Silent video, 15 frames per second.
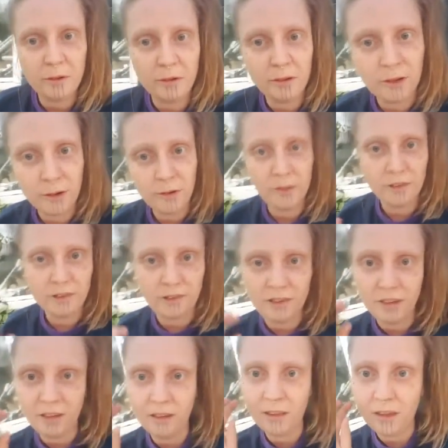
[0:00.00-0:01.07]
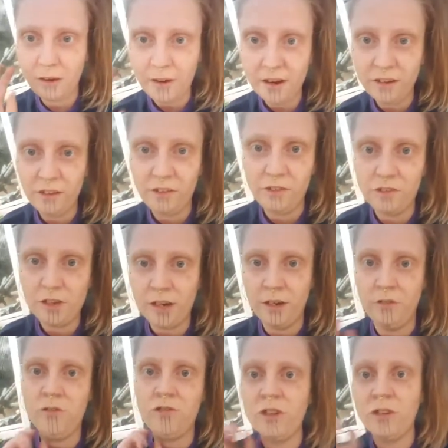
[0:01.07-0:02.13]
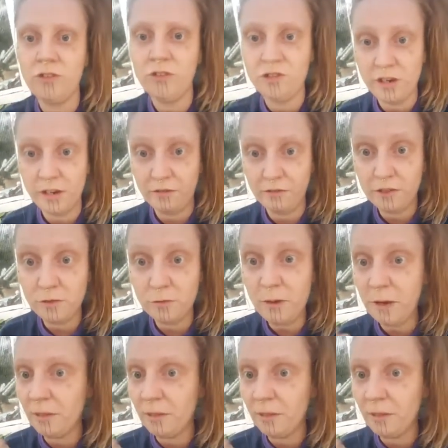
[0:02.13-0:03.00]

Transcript: are going to see their eyes change and shift as well,